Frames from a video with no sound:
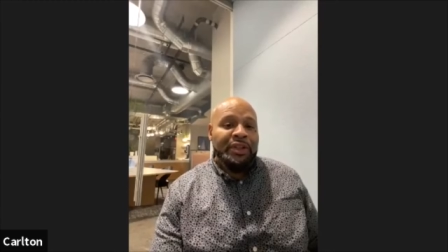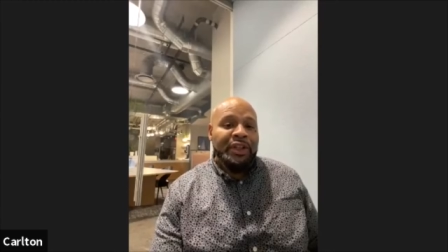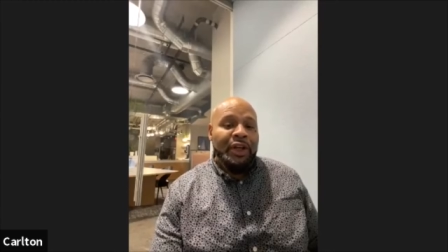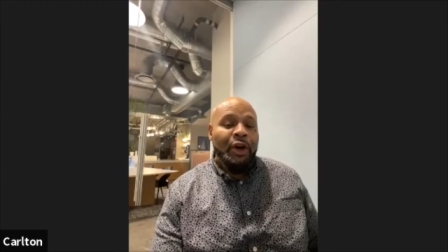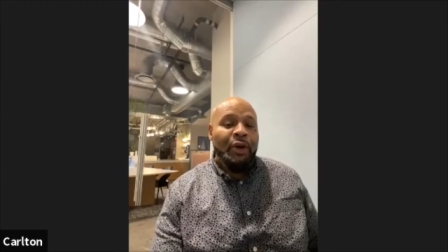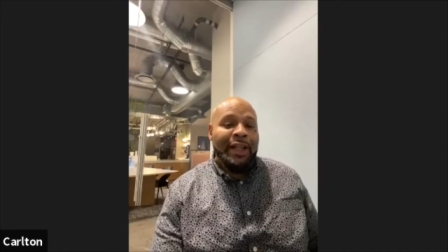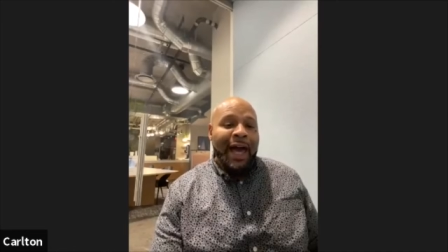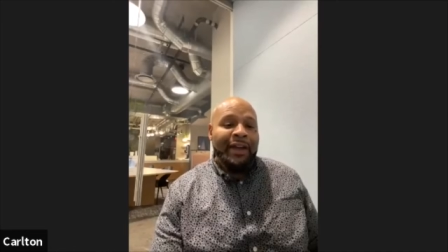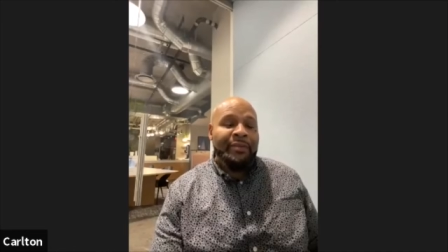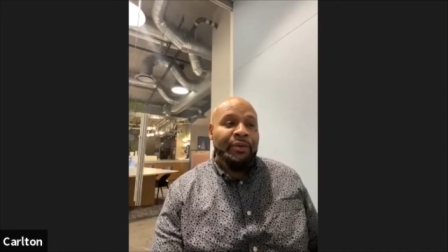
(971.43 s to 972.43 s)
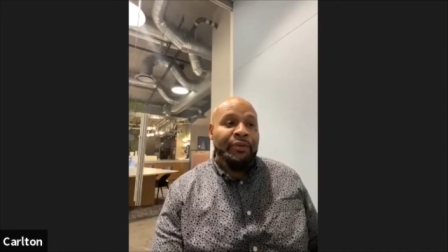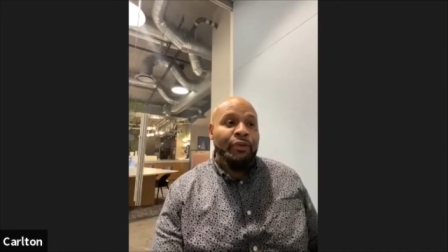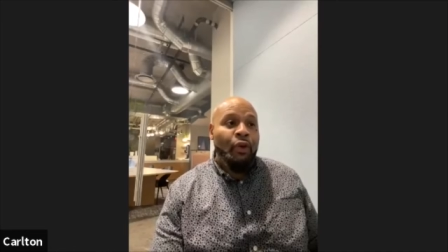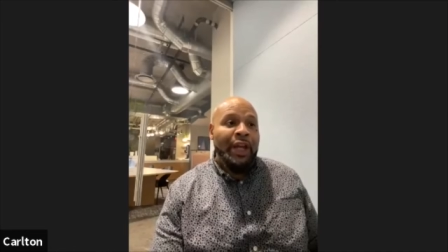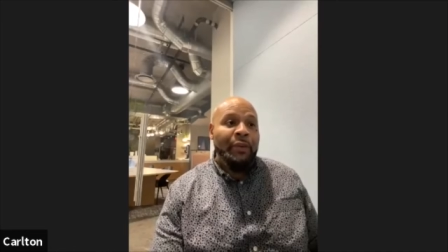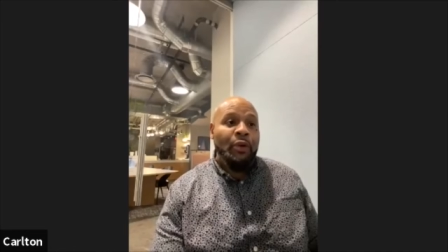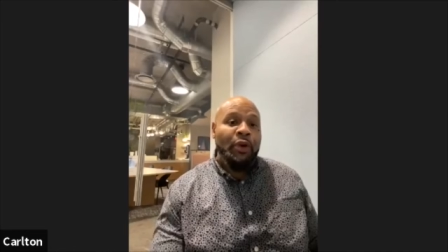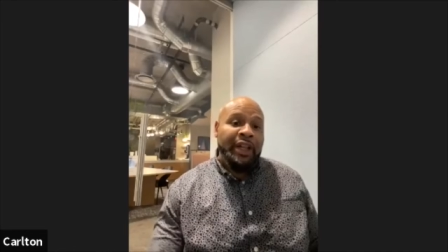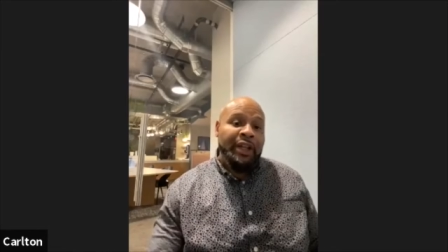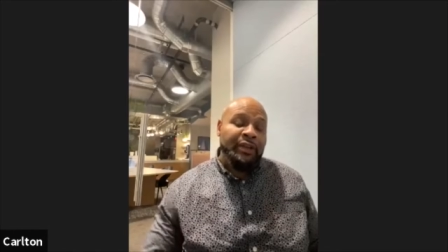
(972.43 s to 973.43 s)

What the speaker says: And so before they were